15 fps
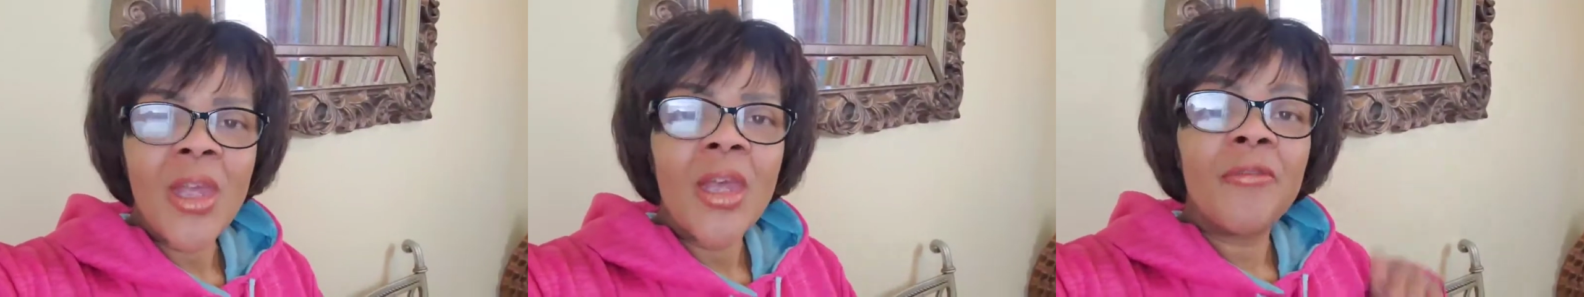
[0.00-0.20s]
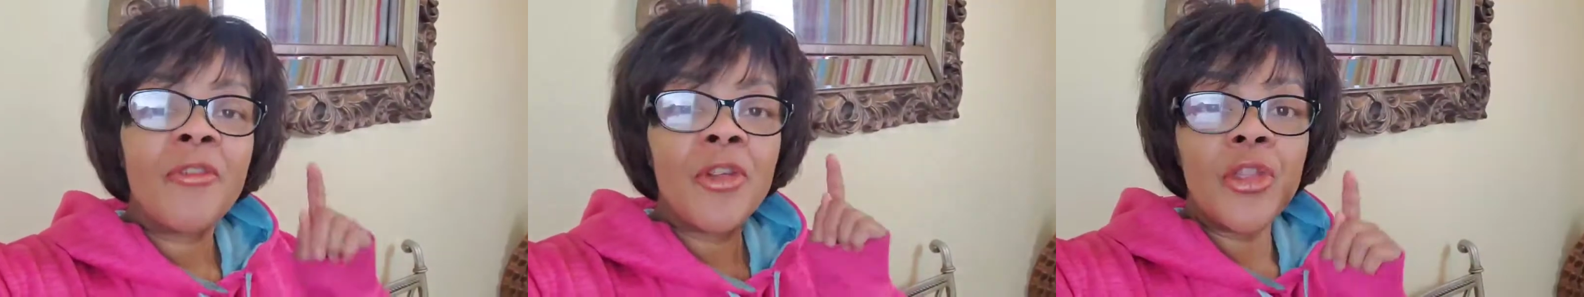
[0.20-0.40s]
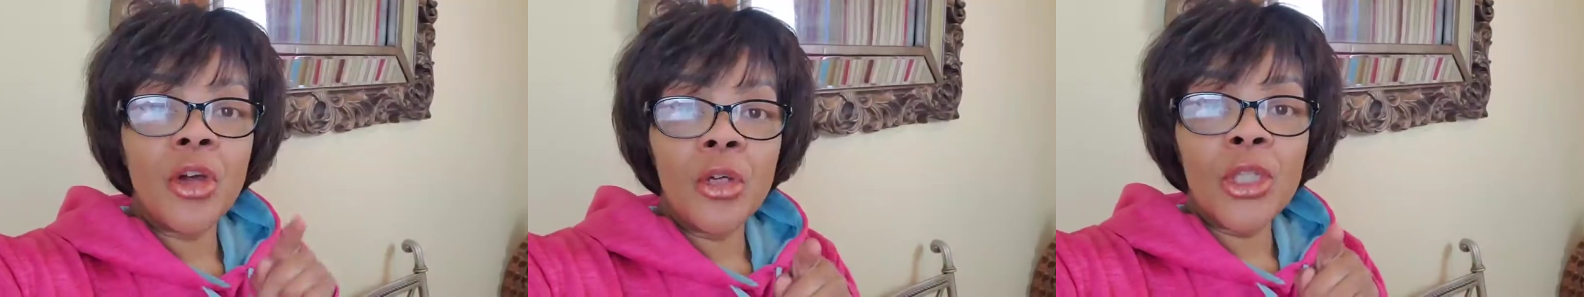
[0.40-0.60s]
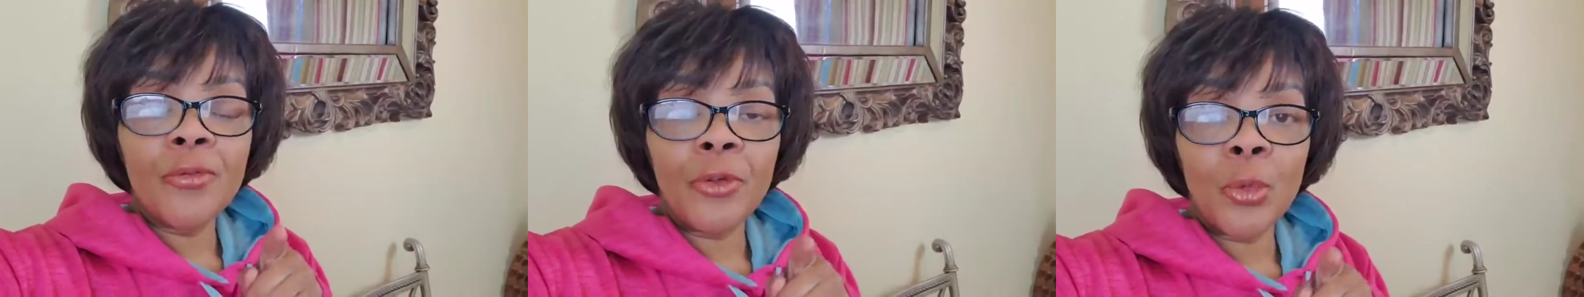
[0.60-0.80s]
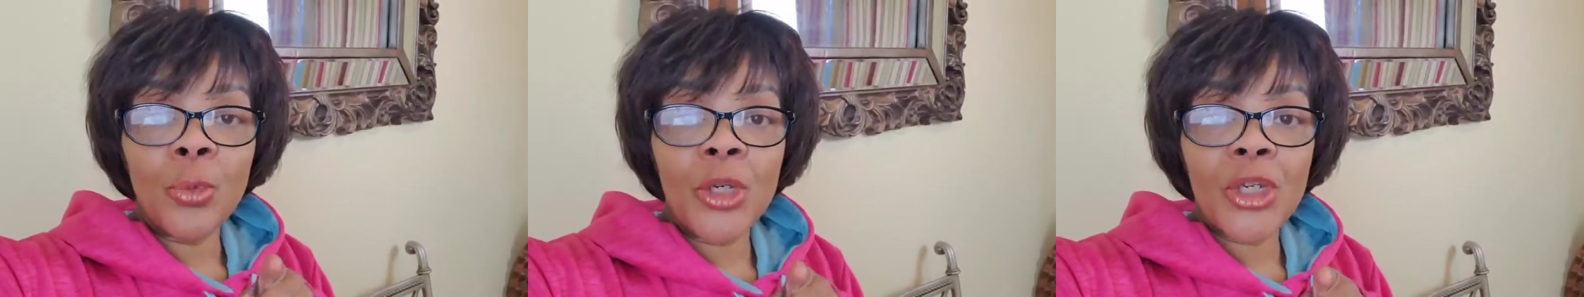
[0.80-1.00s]
For those of
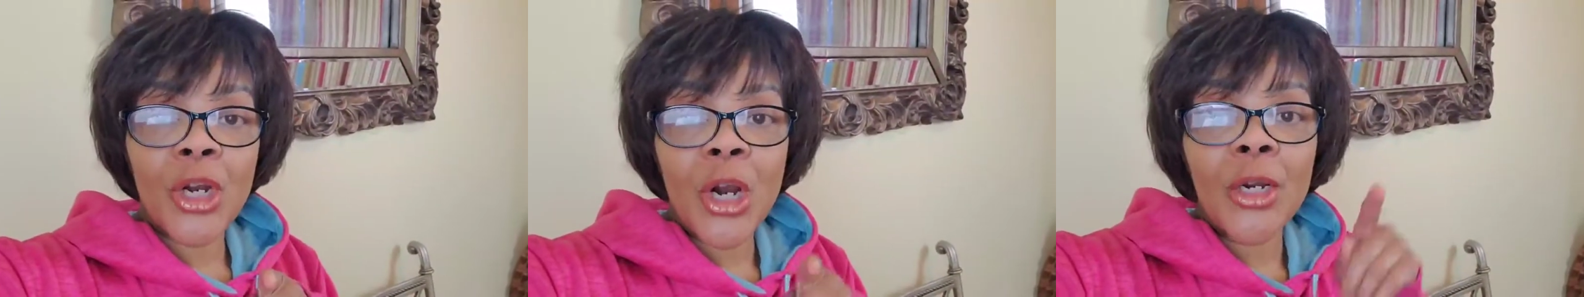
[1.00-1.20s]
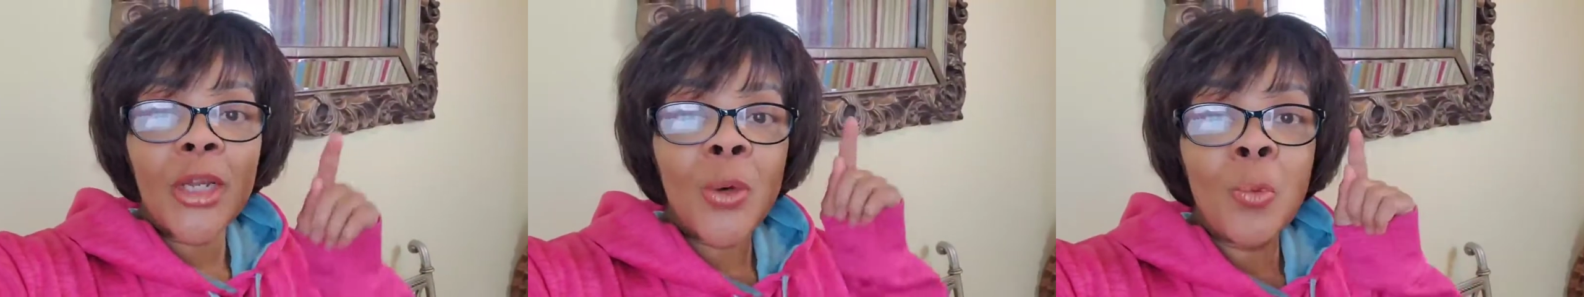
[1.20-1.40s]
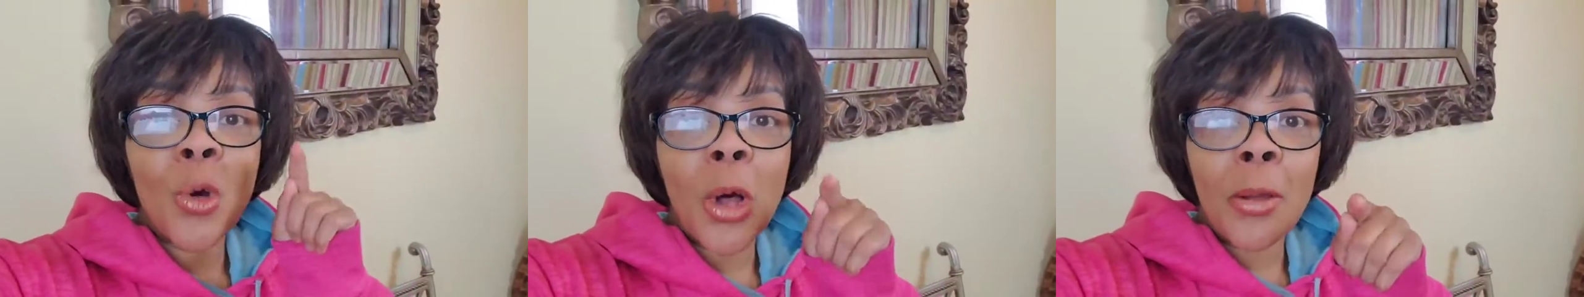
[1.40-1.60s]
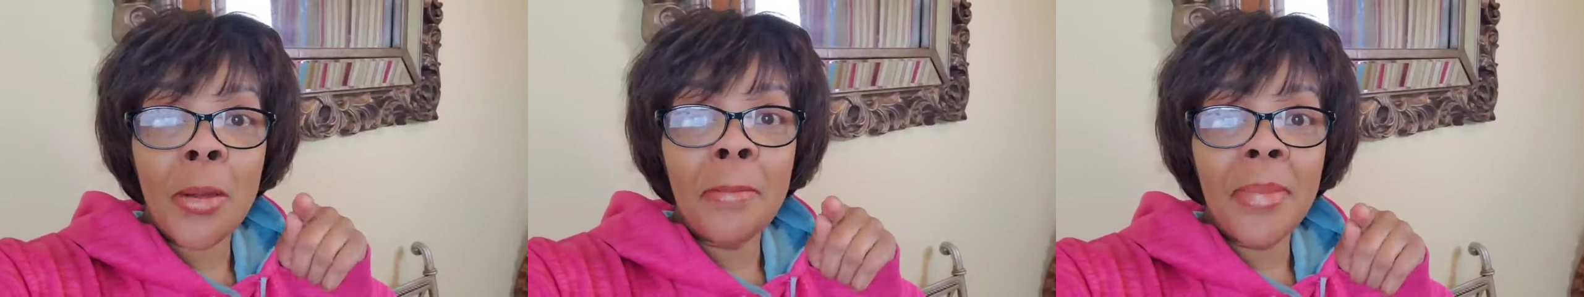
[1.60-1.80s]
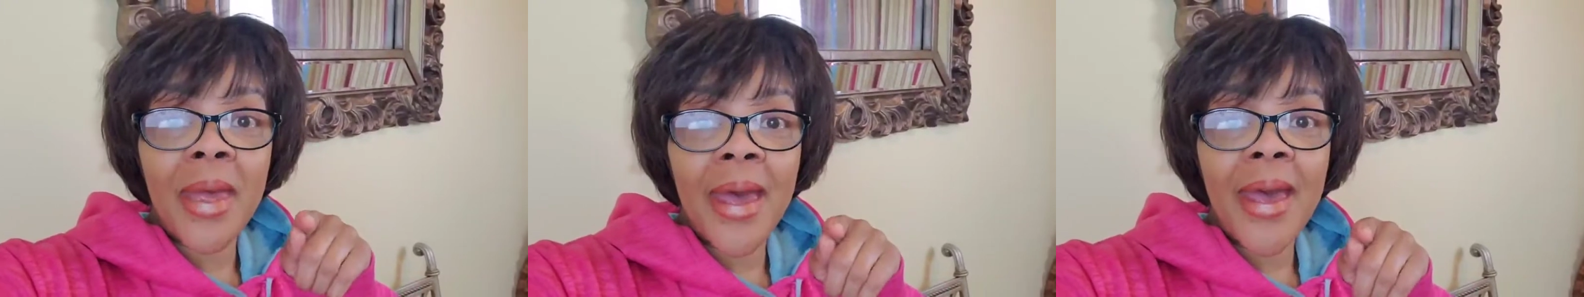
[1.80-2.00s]
you returning,
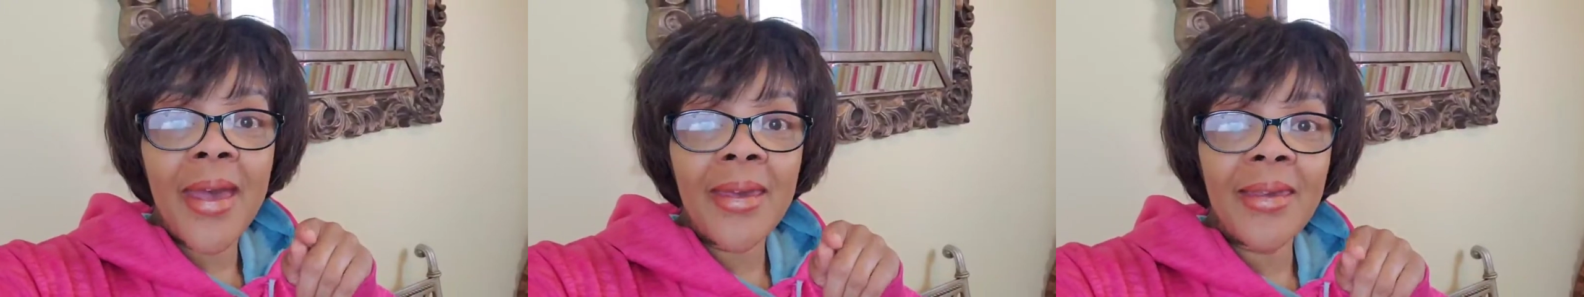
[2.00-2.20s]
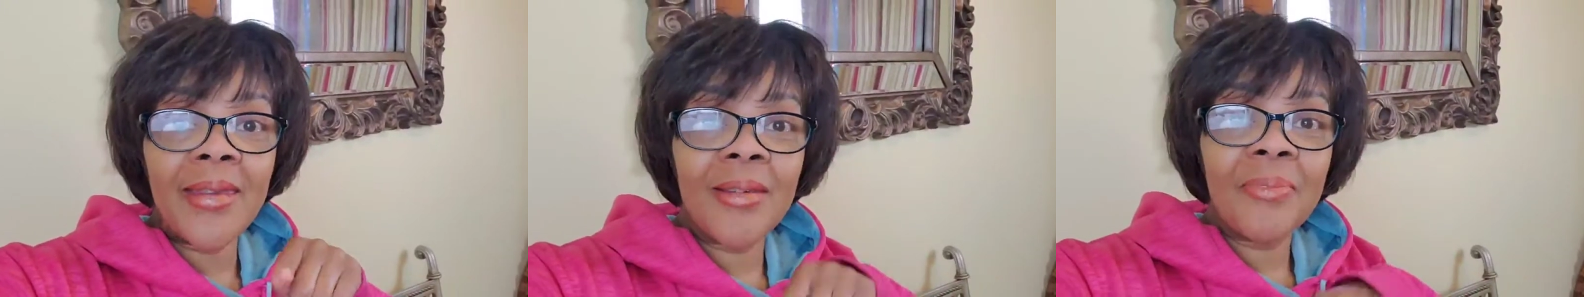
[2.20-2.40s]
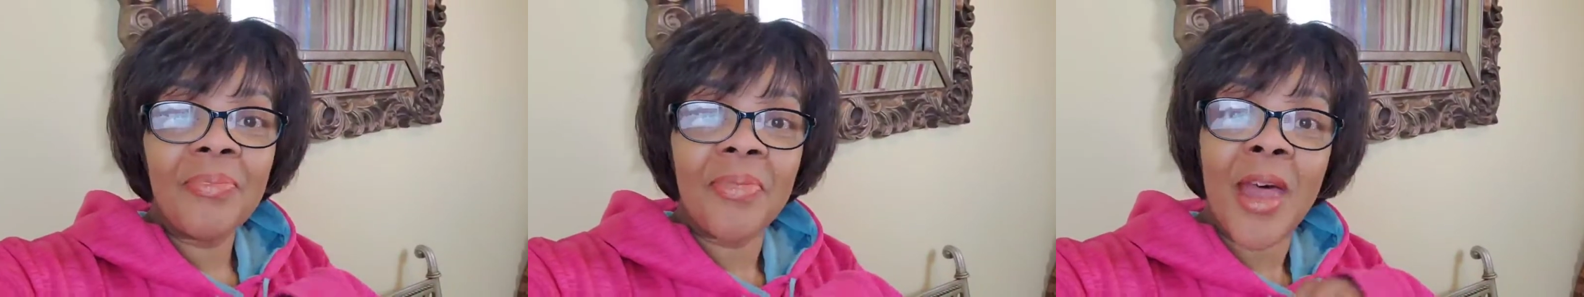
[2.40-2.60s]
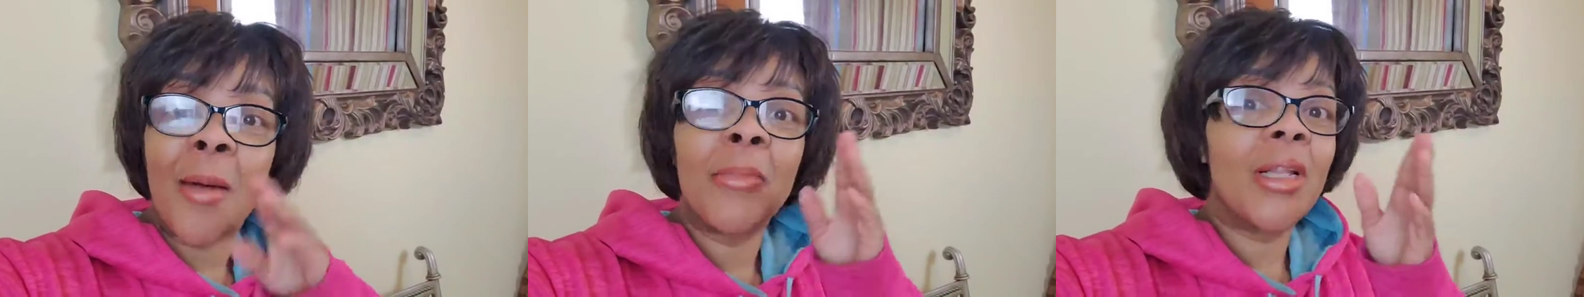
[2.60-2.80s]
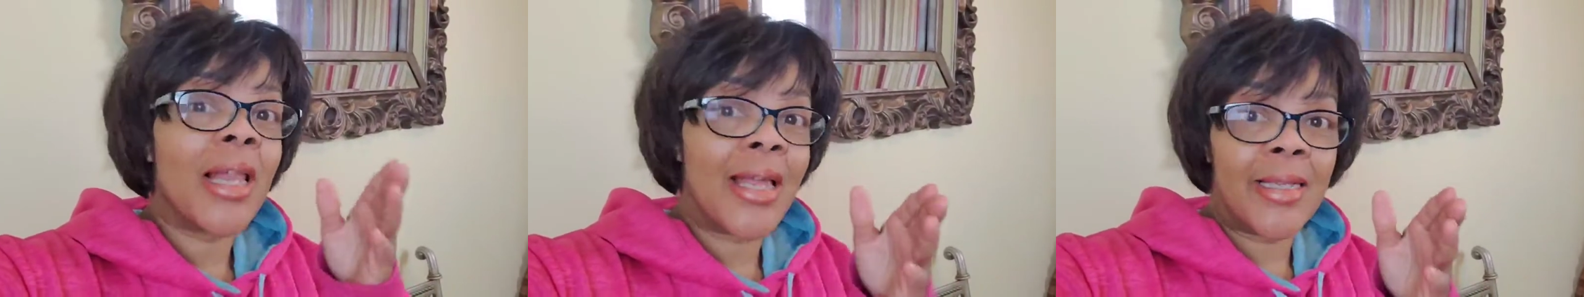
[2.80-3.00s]
welcome back. I'm
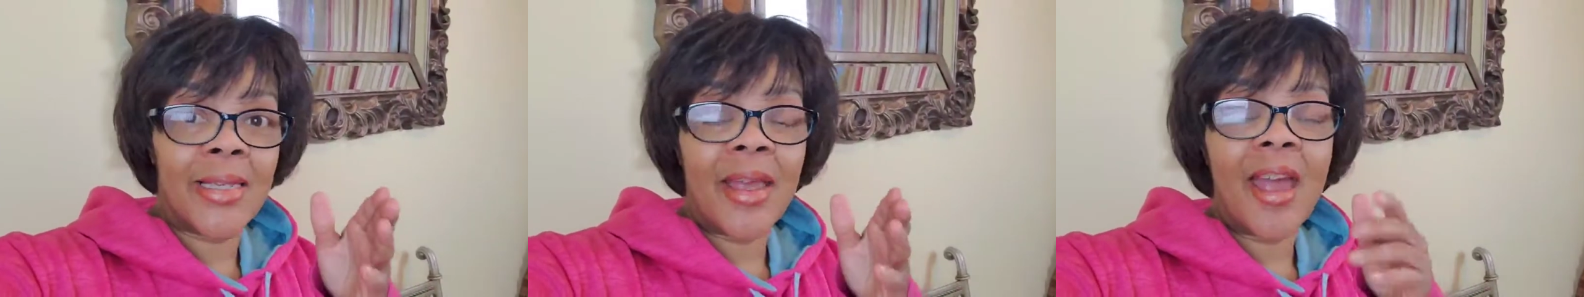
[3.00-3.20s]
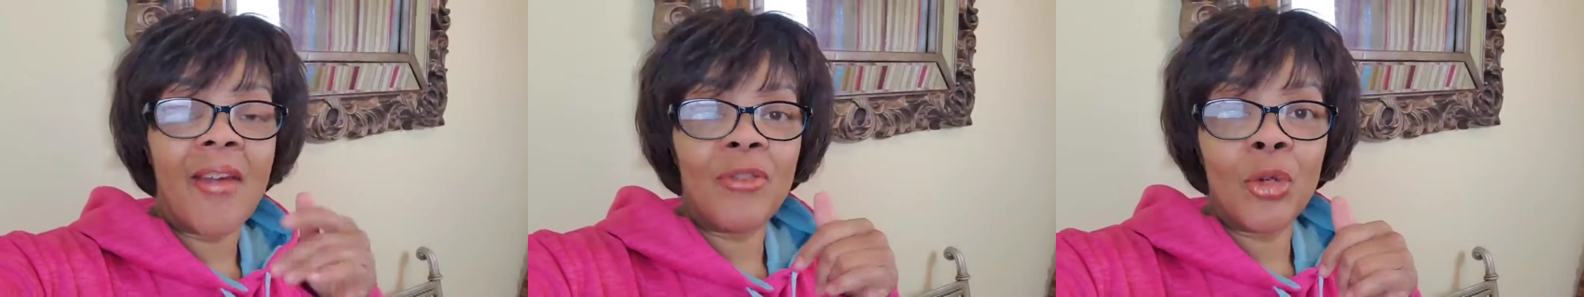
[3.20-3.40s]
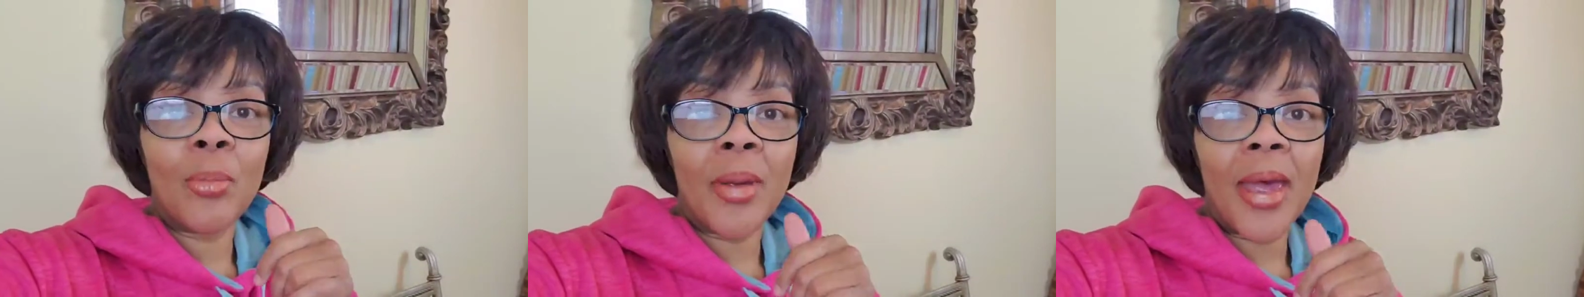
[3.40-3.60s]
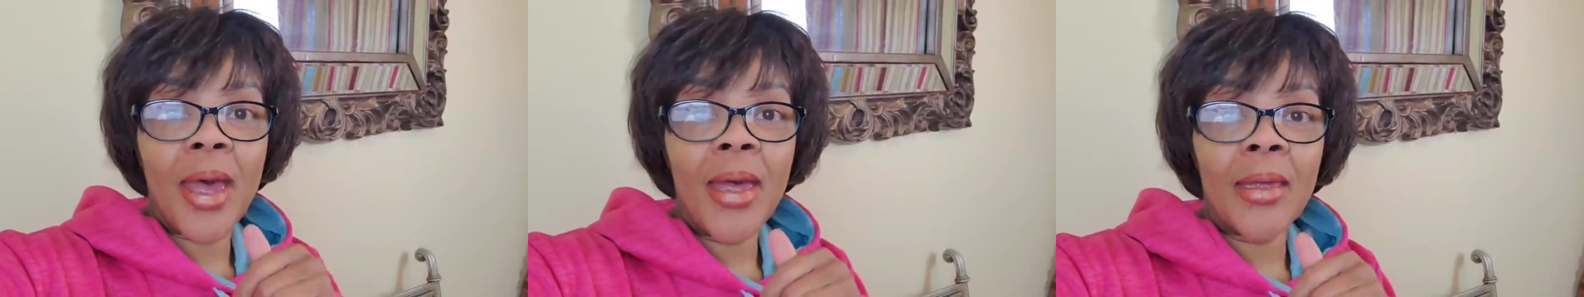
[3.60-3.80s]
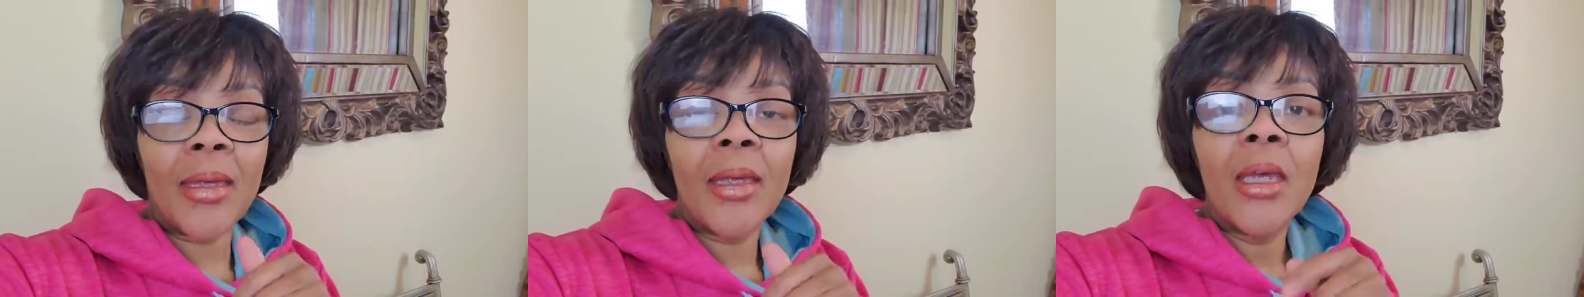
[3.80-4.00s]
glad to have you
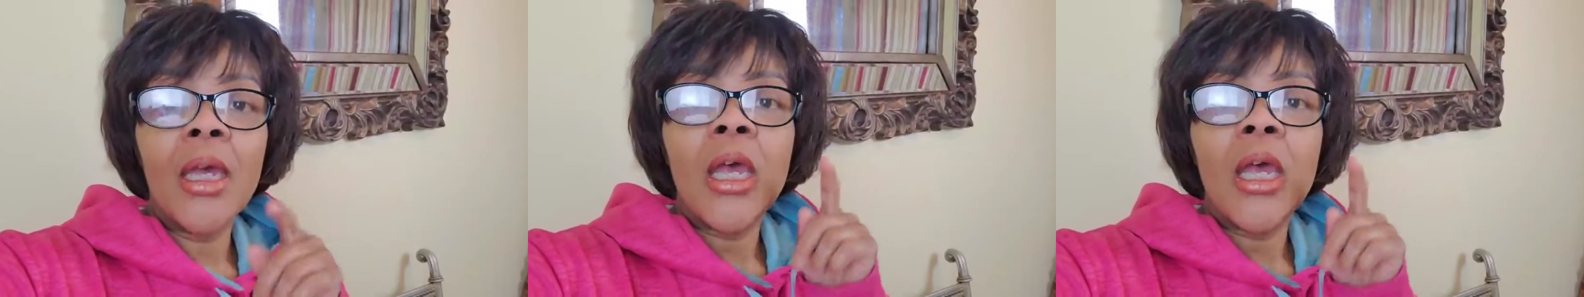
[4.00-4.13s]
back.